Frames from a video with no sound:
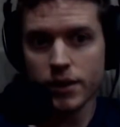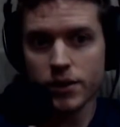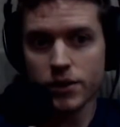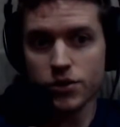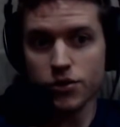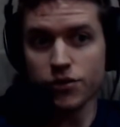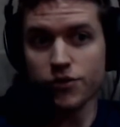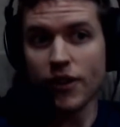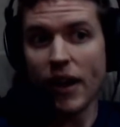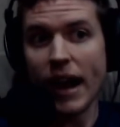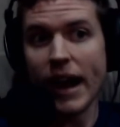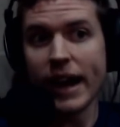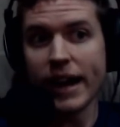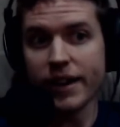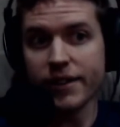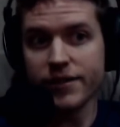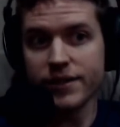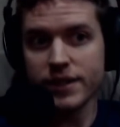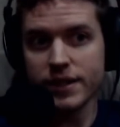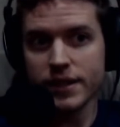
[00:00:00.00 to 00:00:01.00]

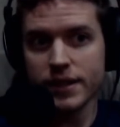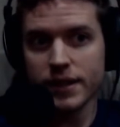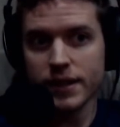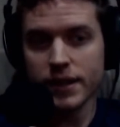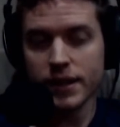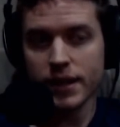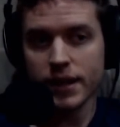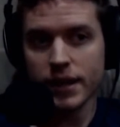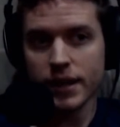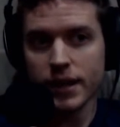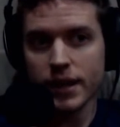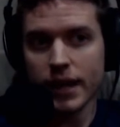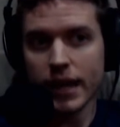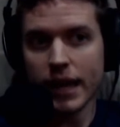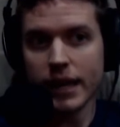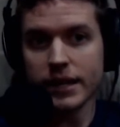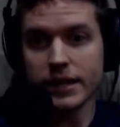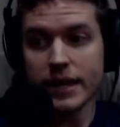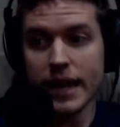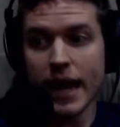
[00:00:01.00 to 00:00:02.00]
survived,
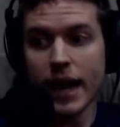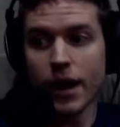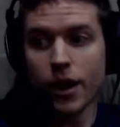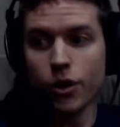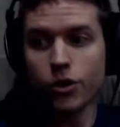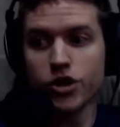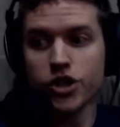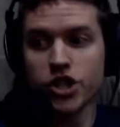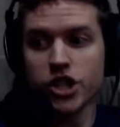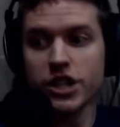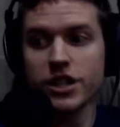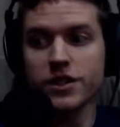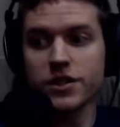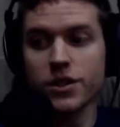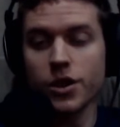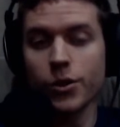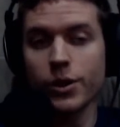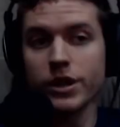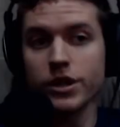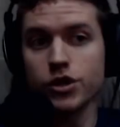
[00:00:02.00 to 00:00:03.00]
and now she is
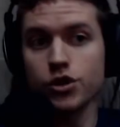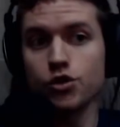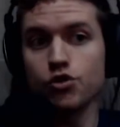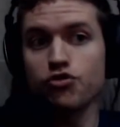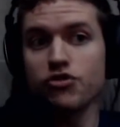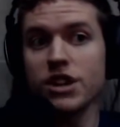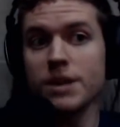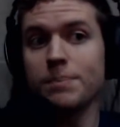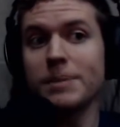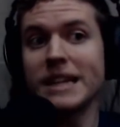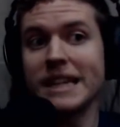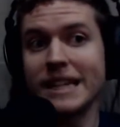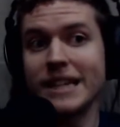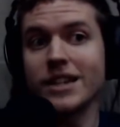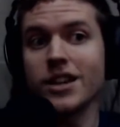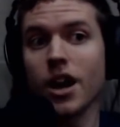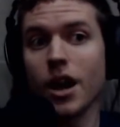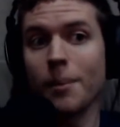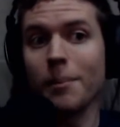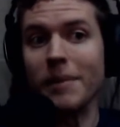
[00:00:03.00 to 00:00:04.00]
going to repeat
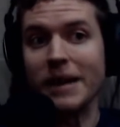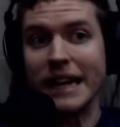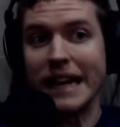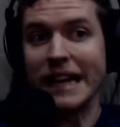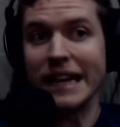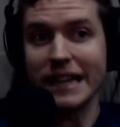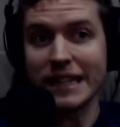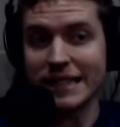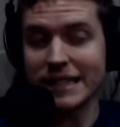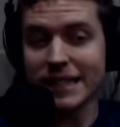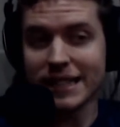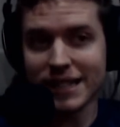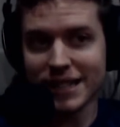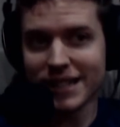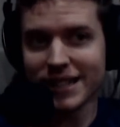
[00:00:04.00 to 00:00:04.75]
nominate